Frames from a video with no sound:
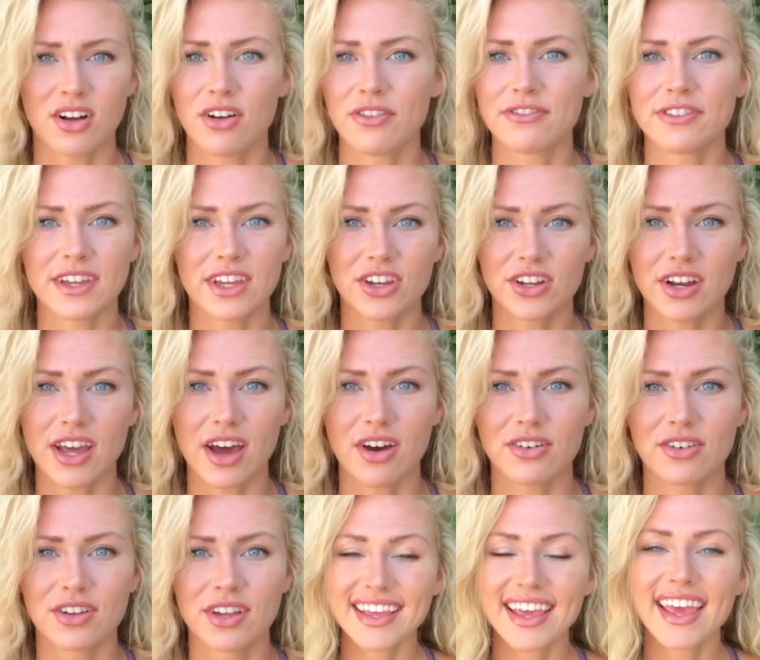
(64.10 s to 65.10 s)
it all figured out.
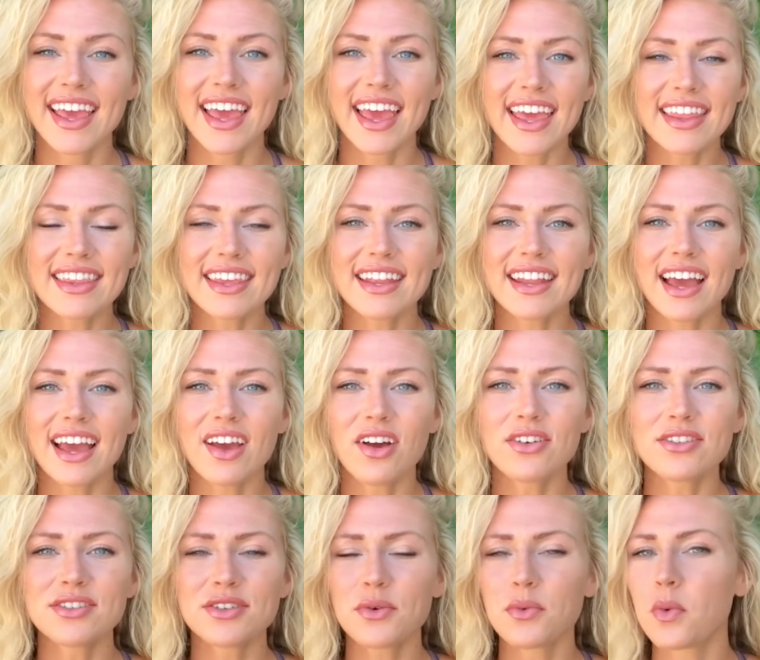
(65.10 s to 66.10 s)
And then I
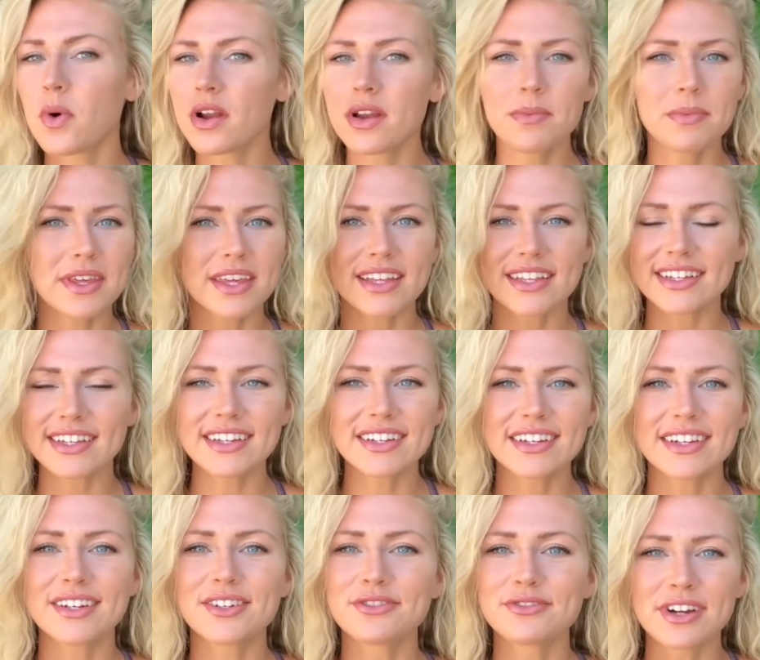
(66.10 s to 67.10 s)
also want to be clear
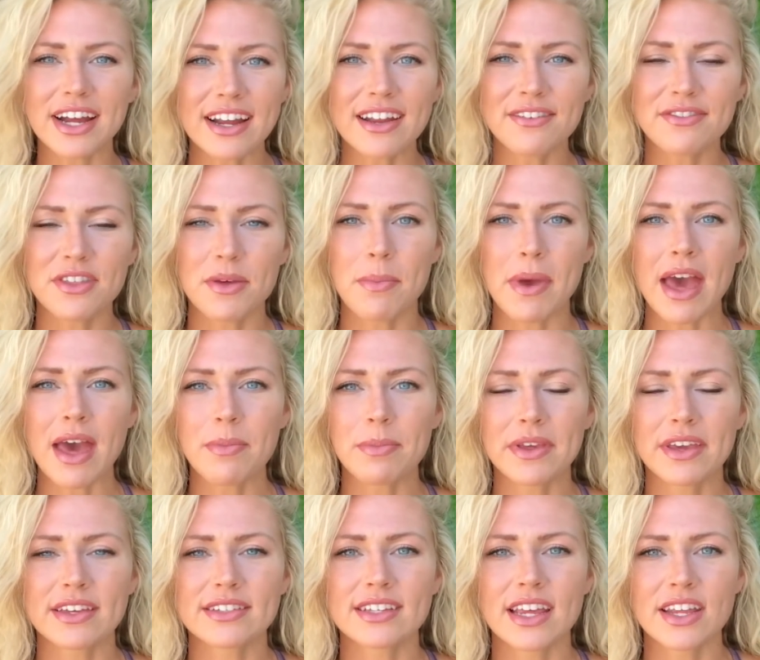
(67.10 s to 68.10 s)
here right off the bat,
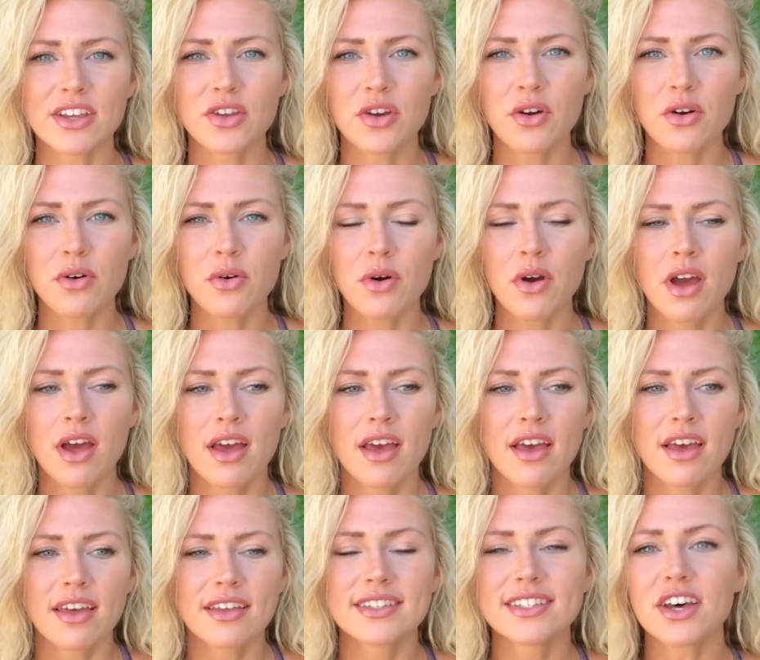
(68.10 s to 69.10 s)
because I know
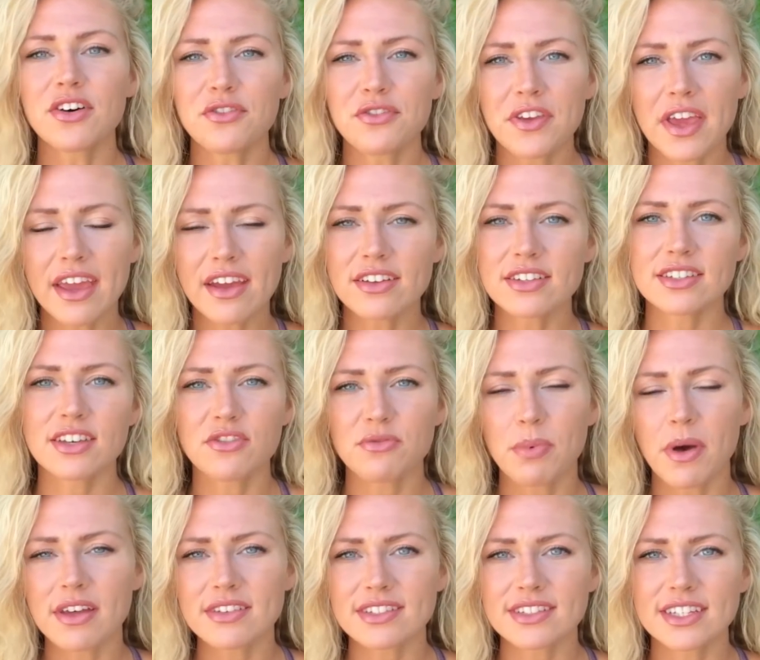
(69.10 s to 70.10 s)
self-care,
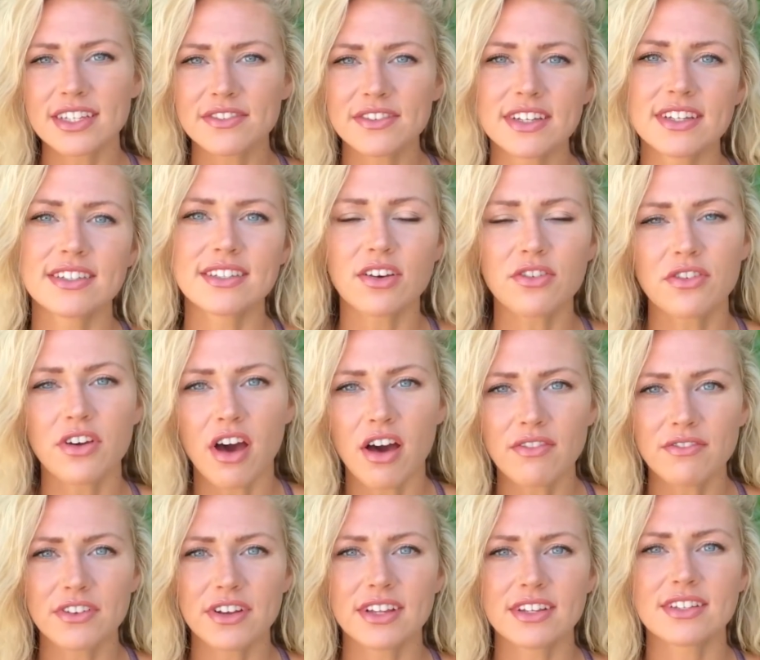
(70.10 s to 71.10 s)
self-positivity,
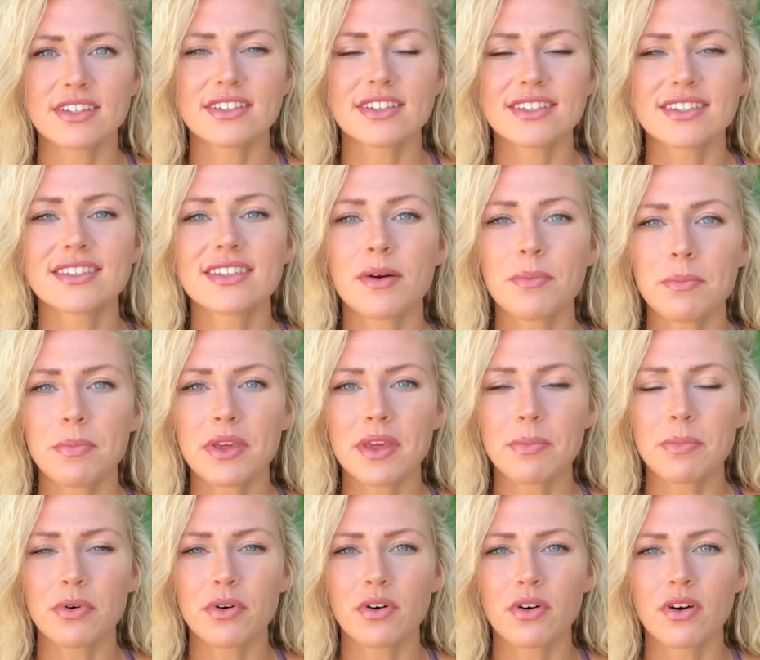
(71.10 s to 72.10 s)
self-confidence, to some
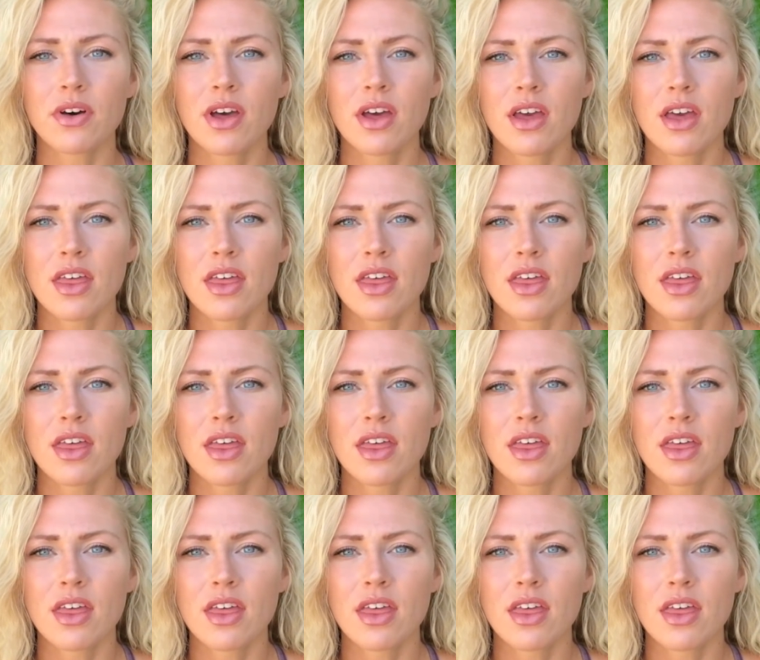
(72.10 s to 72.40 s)
people,